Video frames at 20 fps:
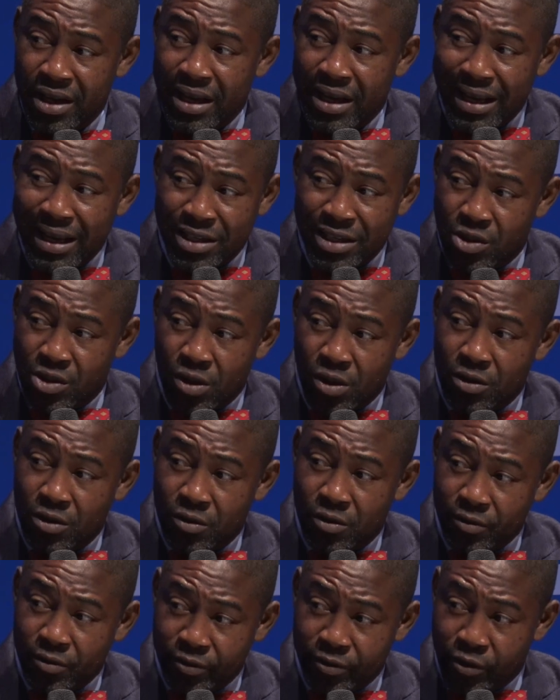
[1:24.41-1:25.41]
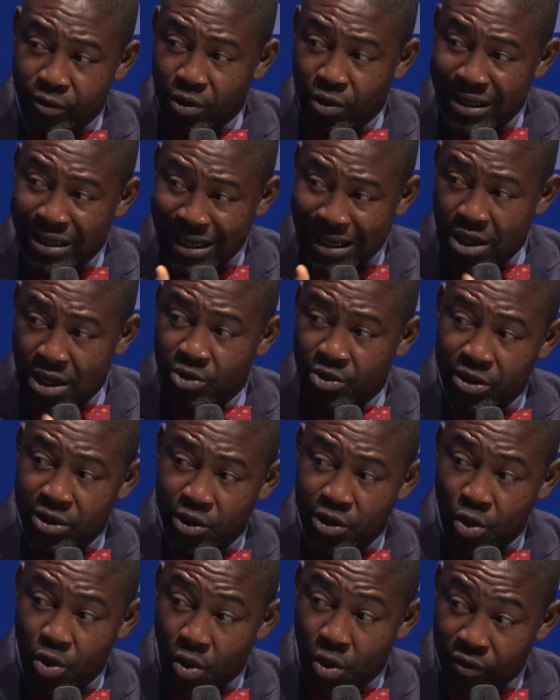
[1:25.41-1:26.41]
It's not for the country to
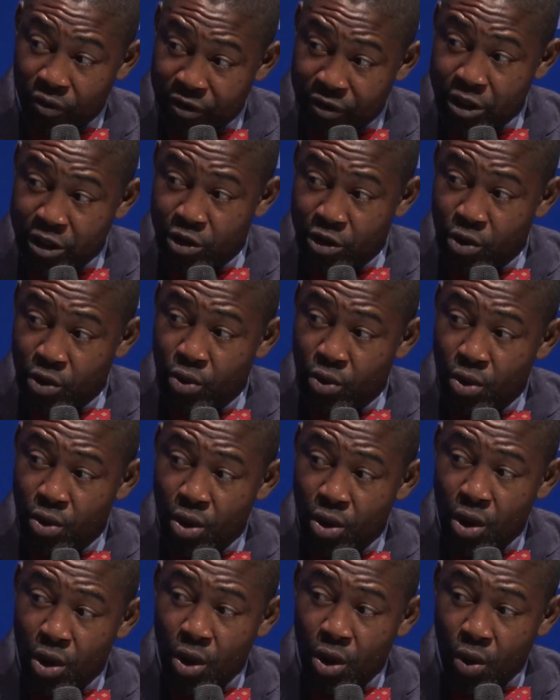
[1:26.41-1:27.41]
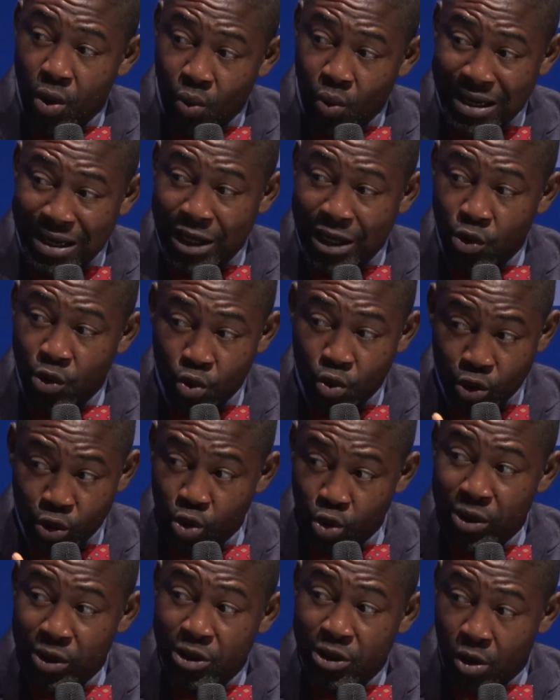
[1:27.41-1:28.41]
convince you whether you
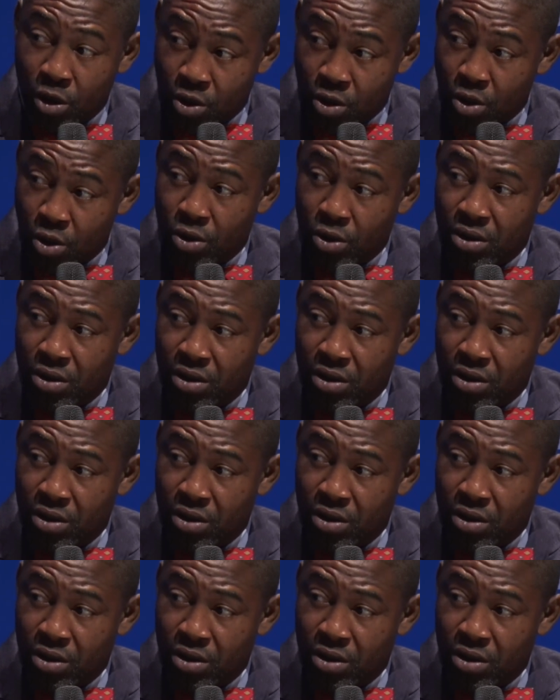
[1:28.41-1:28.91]
do it or not.